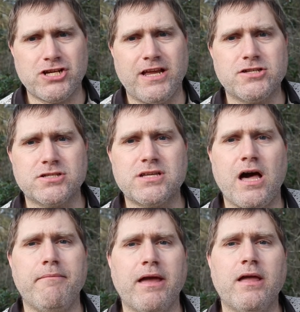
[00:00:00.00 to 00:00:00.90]
changes
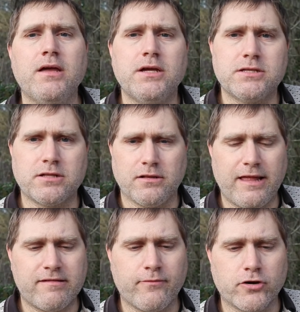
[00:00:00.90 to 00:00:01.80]
coming to the
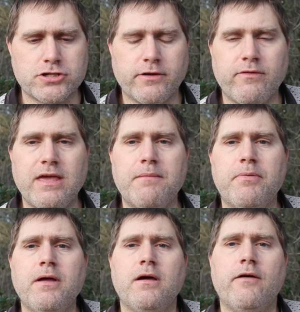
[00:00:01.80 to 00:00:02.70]
latest version of
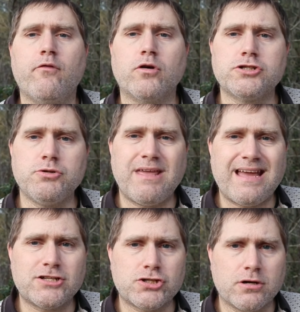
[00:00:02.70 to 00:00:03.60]
GIMP. Of course, you
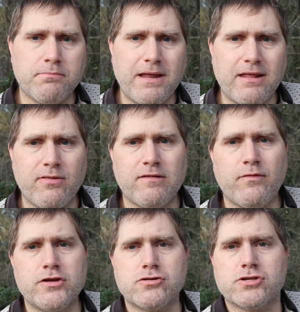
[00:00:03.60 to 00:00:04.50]
can turn many of these
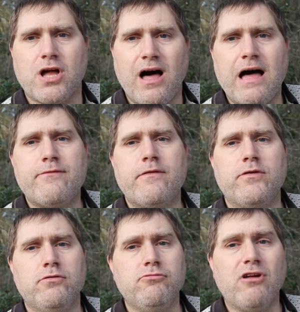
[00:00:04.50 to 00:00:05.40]
features off if
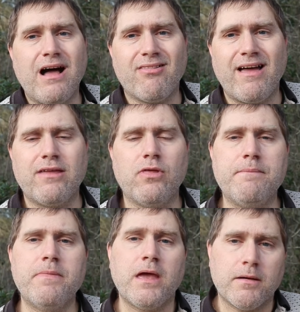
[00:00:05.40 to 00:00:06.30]
you do not like
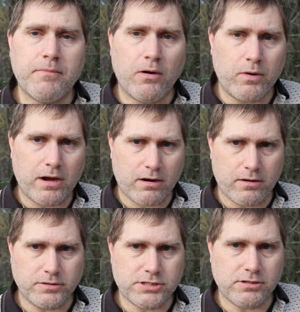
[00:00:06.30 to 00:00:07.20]
them, but we are
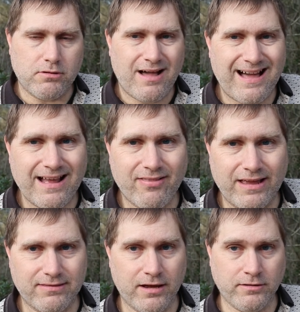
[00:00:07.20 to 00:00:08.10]
going to
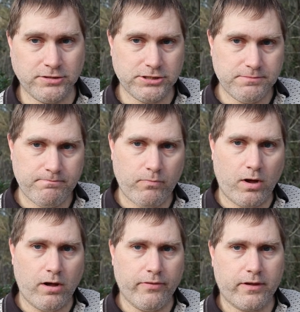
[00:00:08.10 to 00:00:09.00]
highlight those
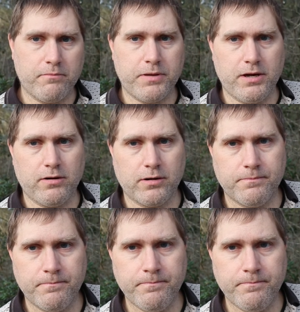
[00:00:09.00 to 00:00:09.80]
on the computer.